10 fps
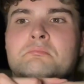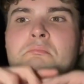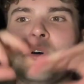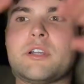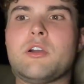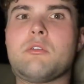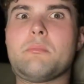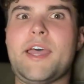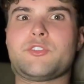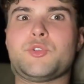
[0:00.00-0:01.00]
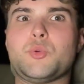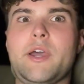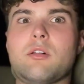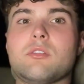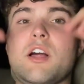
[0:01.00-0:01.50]
But going back to
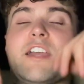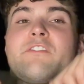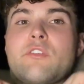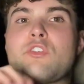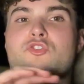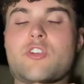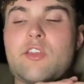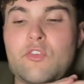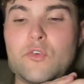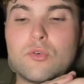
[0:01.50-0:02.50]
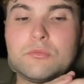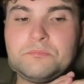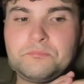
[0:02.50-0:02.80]
how life is stressful,